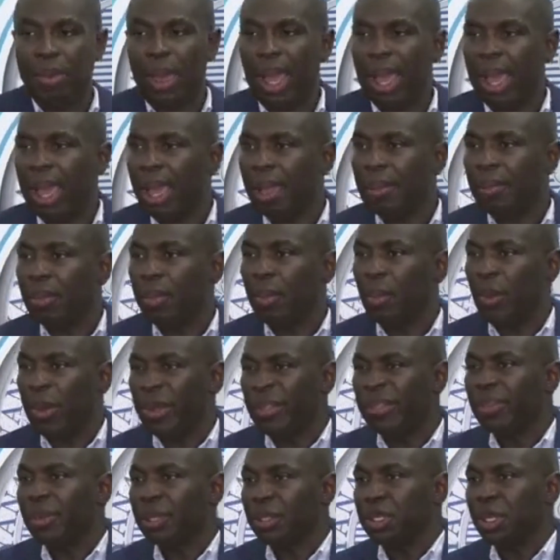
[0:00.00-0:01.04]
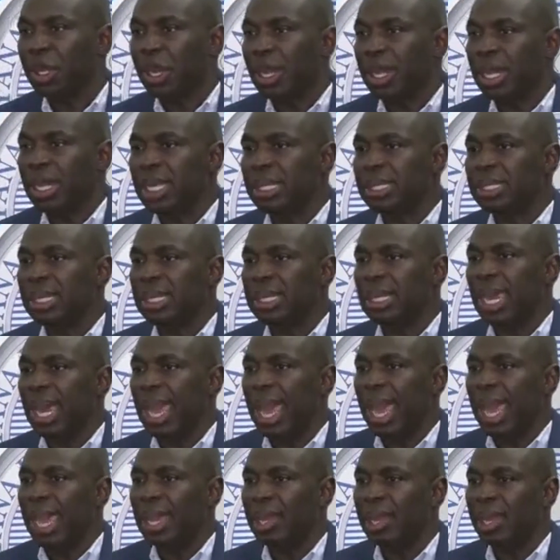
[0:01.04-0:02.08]
um, with journalists in
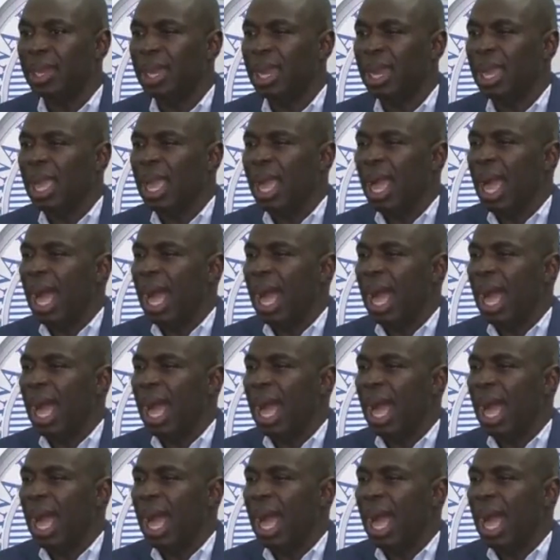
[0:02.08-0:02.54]
Guyana,